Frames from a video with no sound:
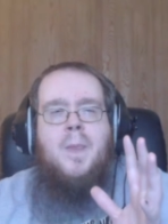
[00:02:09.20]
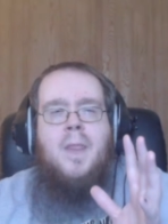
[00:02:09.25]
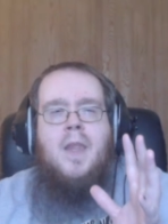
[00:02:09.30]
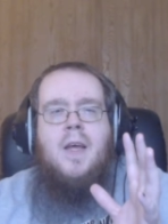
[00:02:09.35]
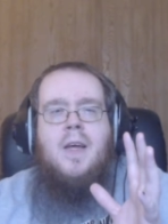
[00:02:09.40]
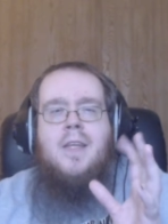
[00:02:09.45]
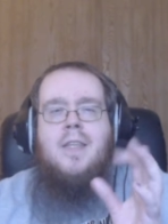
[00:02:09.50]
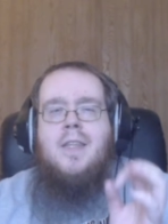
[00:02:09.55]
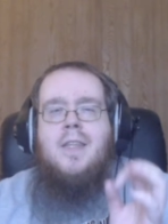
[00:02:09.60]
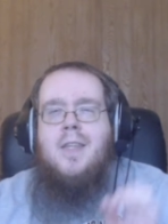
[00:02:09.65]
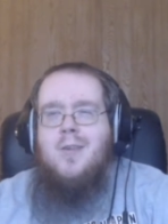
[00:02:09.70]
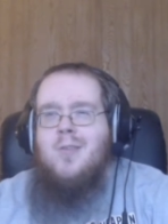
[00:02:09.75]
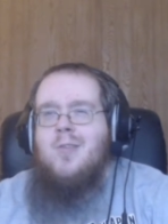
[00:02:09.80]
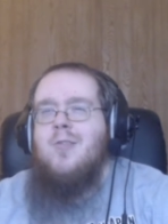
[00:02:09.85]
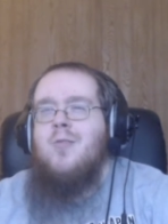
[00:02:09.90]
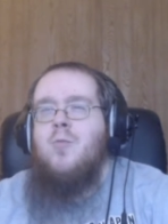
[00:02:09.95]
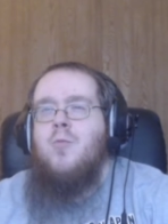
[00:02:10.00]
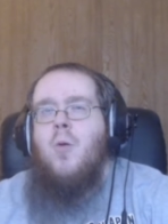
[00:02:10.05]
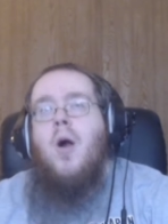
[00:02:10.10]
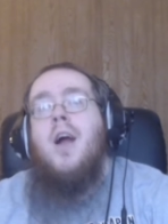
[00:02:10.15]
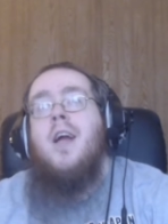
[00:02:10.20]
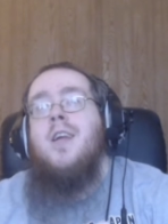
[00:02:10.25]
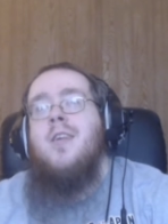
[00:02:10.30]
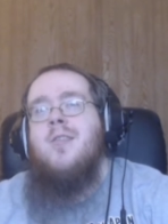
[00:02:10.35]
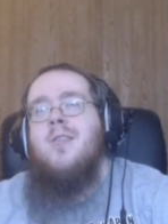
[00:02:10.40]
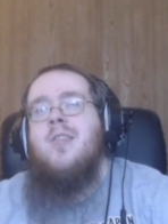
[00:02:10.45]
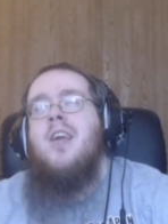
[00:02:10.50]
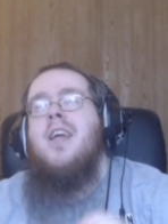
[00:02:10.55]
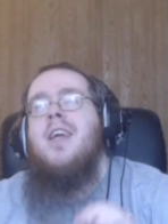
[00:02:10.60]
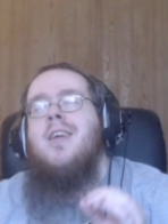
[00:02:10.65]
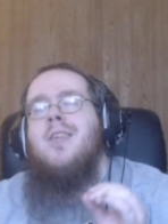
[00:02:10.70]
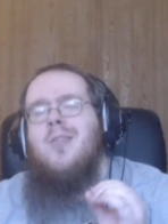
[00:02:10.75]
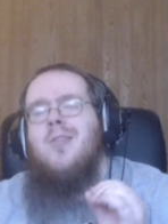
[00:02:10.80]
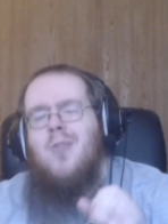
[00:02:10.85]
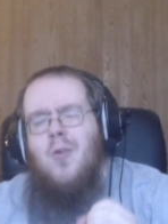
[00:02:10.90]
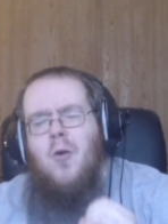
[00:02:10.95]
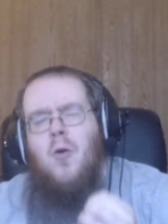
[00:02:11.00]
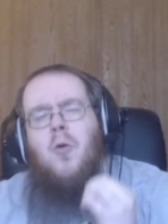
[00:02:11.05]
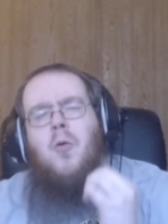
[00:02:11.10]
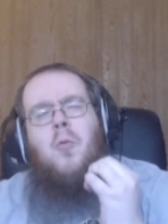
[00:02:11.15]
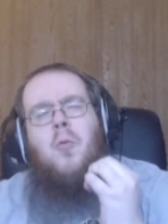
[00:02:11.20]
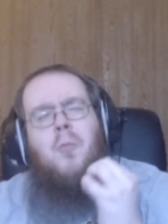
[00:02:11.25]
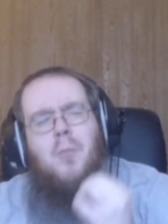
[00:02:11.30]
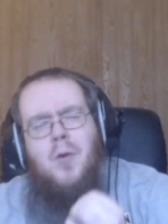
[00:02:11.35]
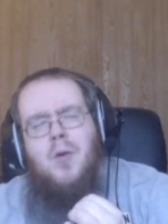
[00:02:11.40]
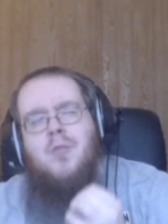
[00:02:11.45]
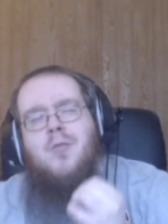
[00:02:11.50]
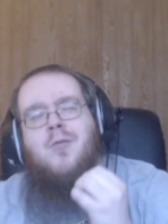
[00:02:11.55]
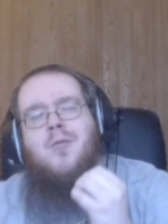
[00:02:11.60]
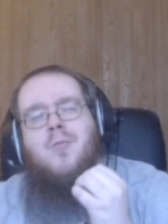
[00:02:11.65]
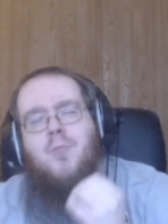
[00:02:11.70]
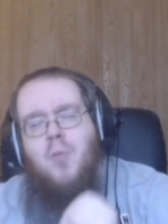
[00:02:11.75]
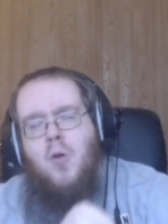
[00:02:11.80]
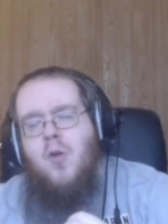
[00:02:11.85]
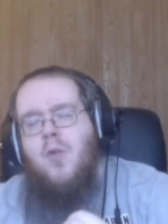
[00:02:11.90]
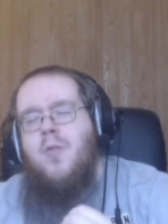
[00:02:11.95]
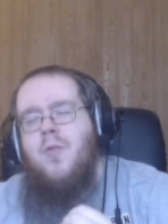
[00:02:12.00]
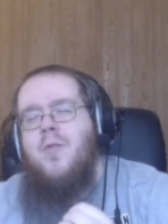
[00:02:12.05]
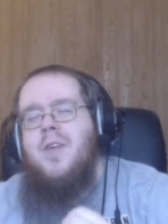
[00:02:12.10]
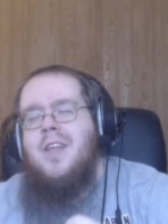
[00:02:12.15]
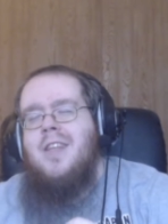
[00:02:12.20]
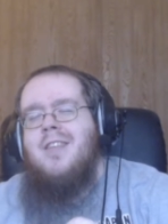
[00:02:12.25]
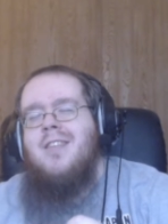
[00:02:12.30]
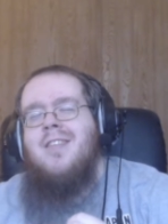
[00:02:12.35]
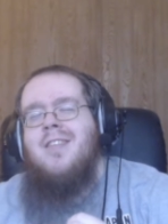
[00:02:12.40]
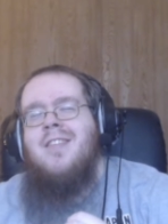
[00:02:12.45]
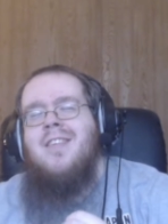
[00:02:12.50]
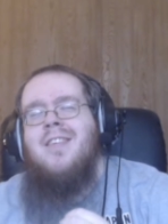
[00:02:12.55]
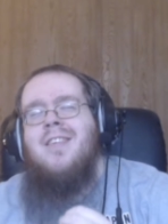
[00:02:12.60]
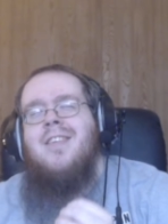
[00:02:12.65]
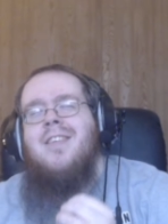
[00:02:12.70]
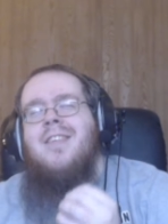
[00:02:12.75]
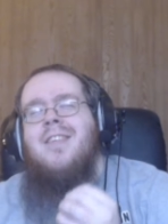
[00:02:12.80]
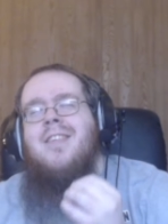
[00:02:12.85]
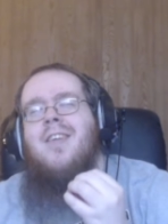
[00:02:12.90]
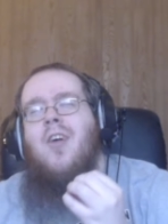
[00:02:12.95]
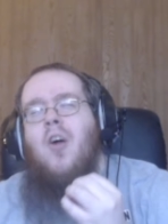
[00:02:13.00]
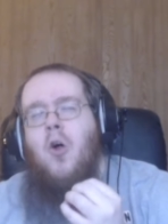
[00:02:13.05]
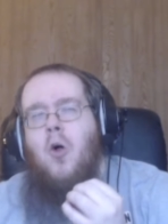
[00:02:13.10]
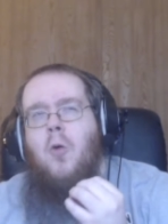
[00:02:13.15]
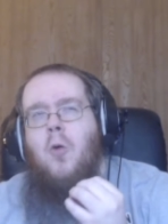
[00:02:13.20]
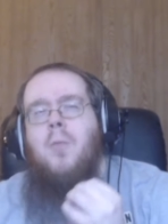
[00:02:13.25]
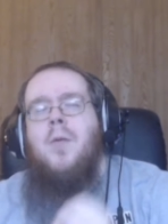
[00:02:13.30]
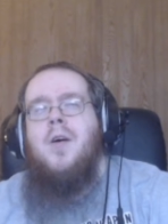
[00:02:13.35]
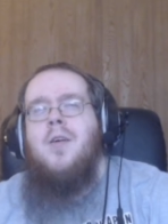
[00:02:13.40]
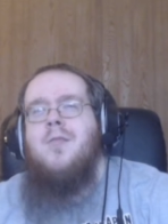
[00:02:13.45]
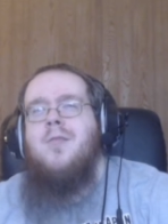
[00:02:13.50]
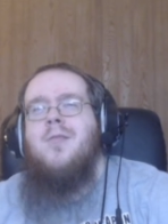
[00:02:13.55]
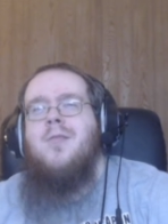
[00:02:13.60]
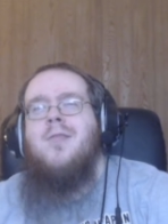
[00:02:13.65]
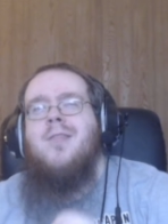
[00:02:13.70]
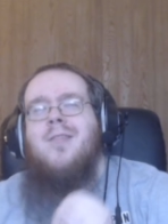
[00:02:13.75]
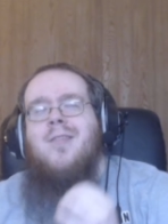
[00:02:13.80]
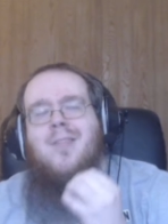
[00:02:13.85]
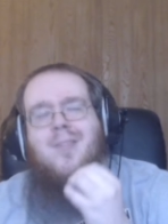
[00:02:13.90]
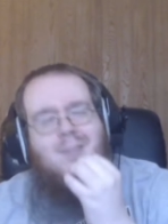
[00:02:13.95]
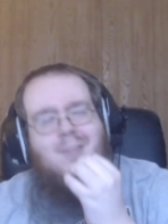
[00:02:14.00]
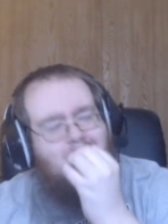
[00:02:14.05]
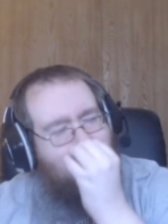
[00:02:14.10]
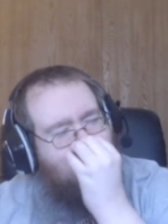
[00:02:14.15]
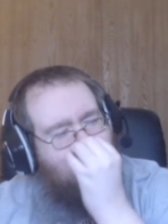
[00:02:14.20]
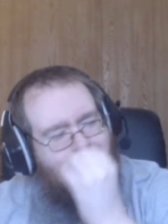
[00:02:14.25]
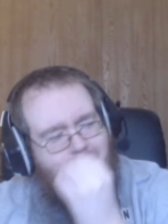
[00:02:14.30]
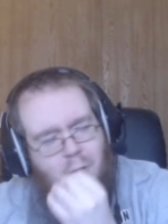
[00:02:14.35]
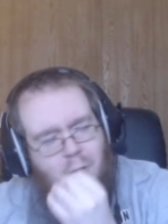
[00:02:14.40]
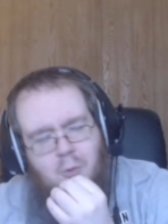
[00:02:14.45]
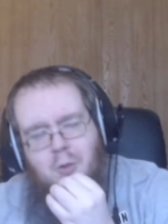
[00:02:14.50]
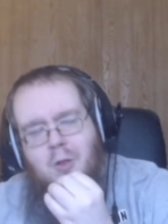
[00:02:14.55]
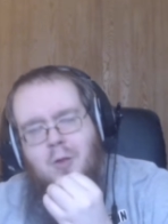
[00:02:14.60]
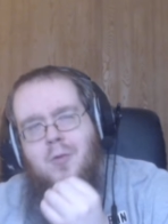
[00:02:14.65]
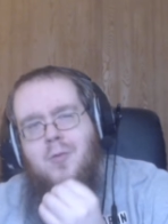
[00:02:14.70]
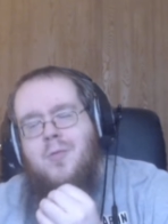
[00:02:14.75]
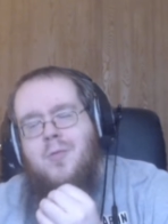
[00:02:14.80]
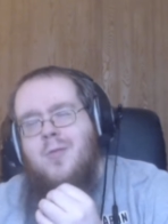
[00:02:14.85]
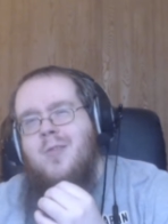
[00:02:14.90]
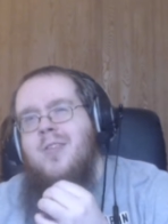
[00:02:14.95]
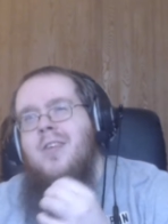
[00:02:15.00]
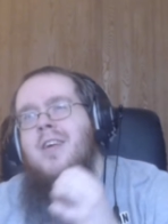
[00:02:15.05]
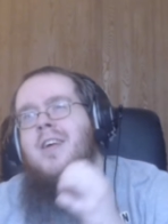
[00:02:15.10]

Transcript: And this is why I say it's almost perfect. Almost. So close.